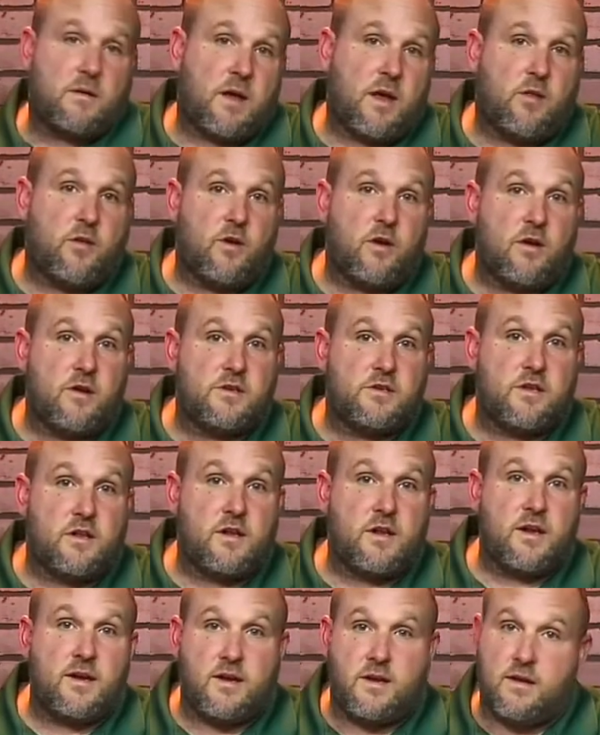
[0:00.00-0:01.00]
Other areas of
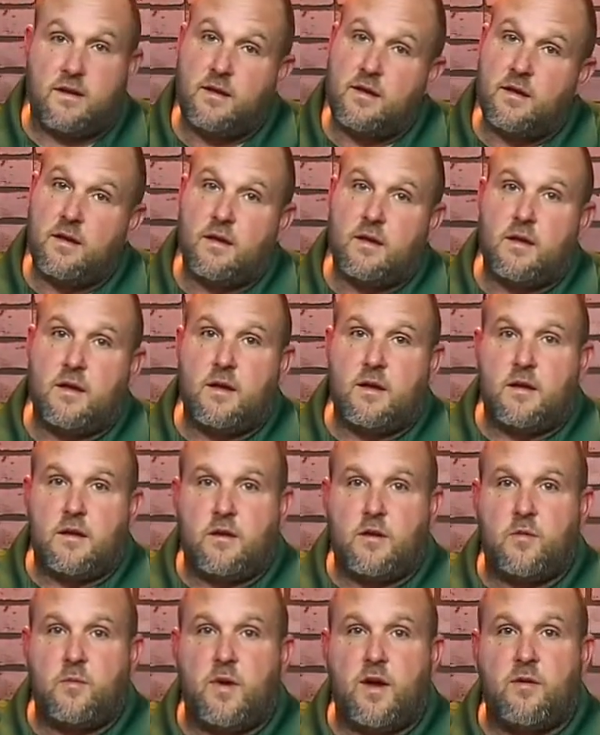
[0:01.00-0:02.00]
the lake,
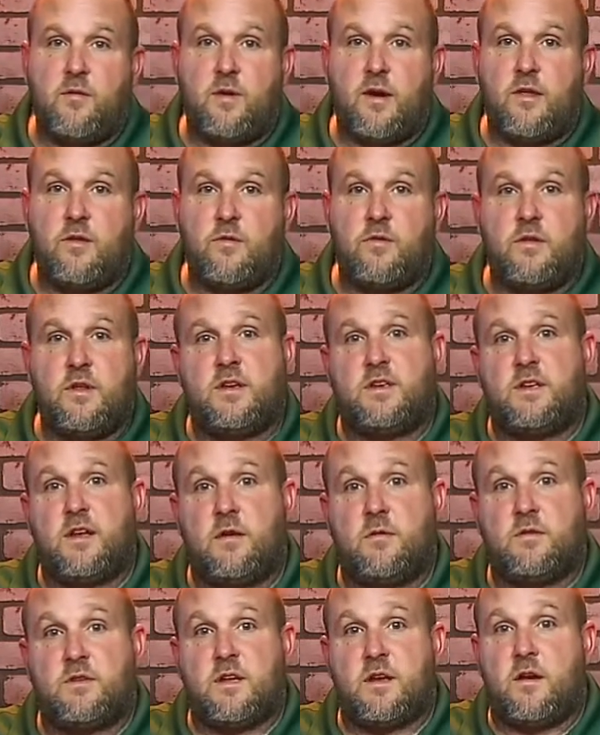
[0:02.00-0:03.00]
you might rather they
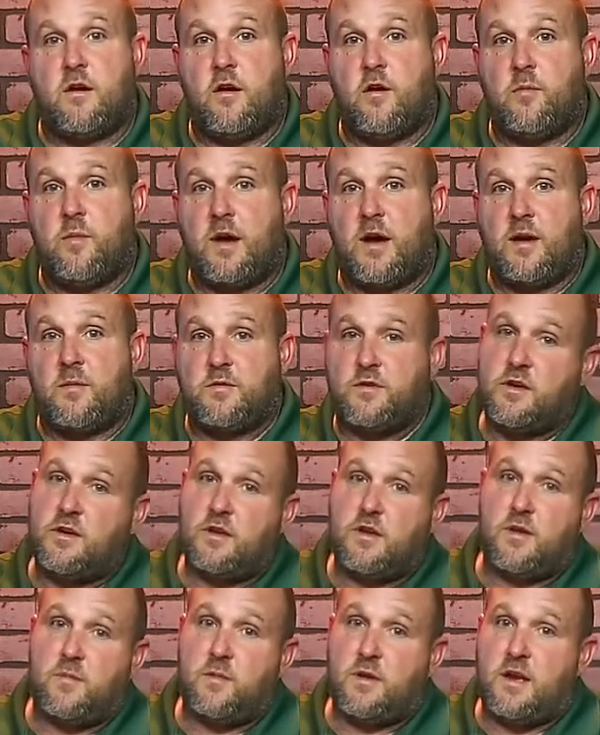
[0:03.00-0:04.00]
said it was on hard bottoms, you
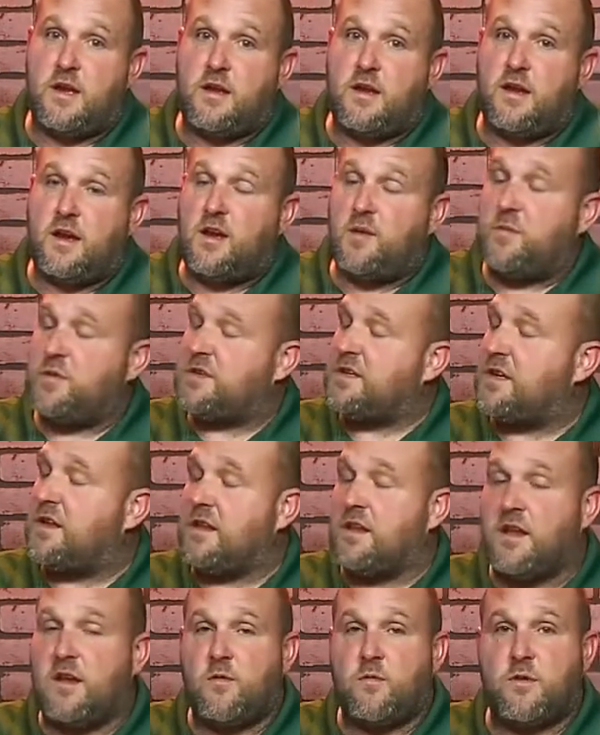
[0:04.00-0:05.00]
could eliminate 90% of
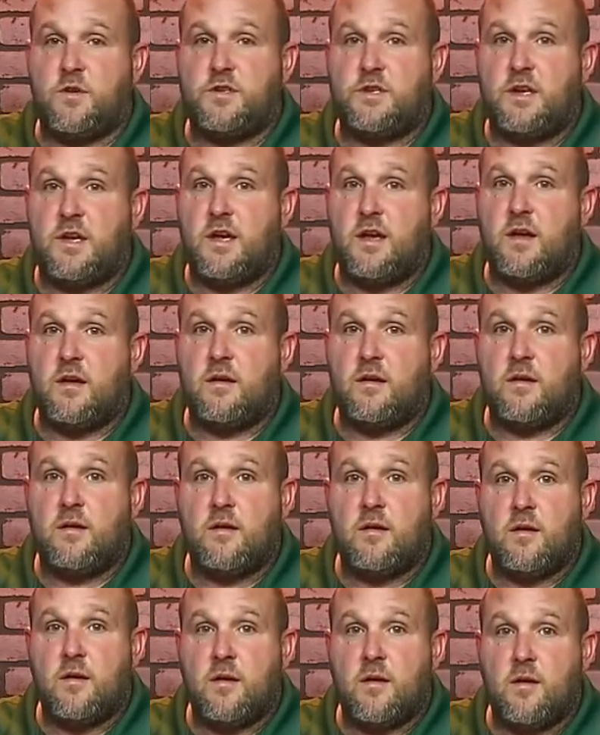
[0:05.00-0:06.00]
the lake once again.
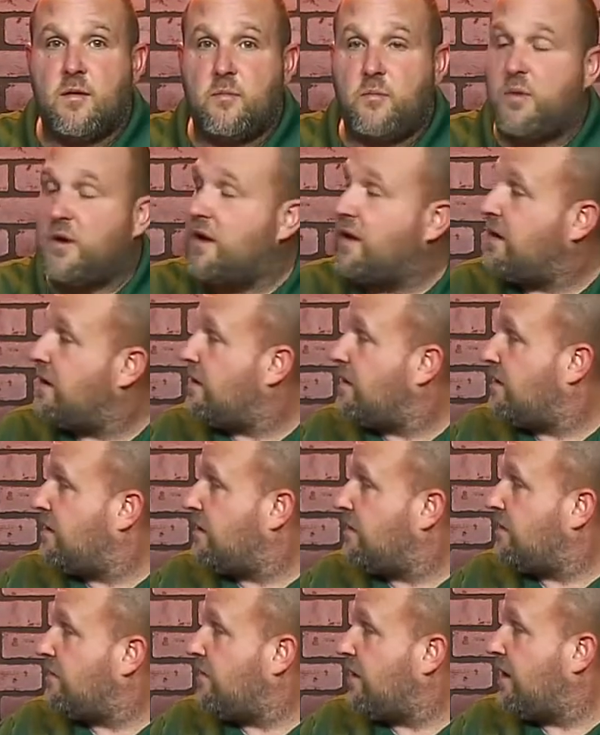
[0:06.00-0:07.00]
But
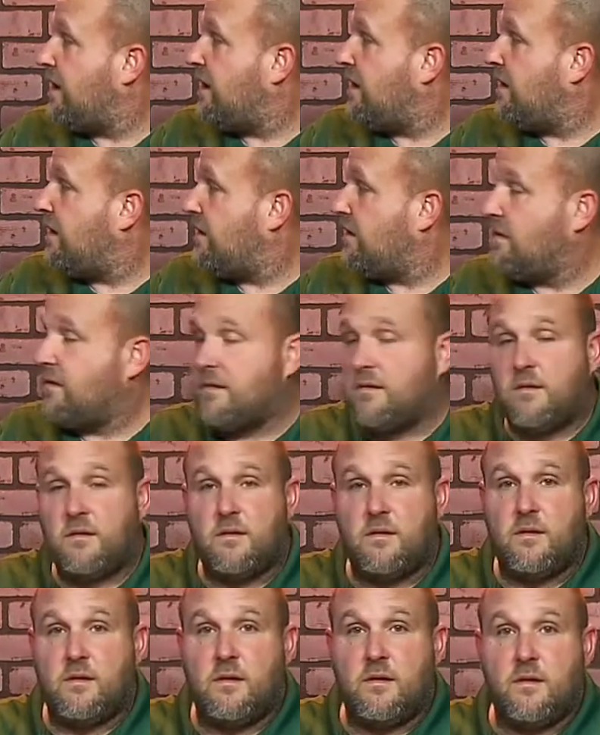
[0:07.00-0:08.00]
right here,
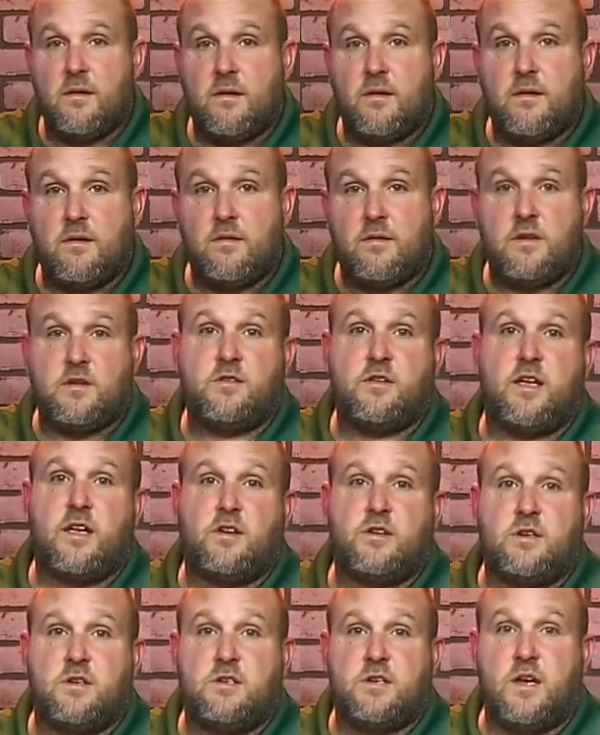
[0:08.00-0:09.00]
this will
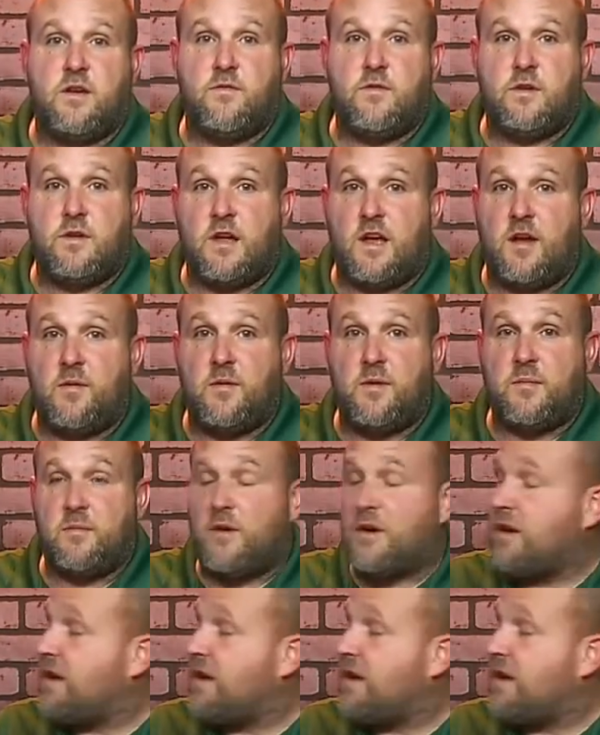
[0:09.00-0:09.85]
actually save you time and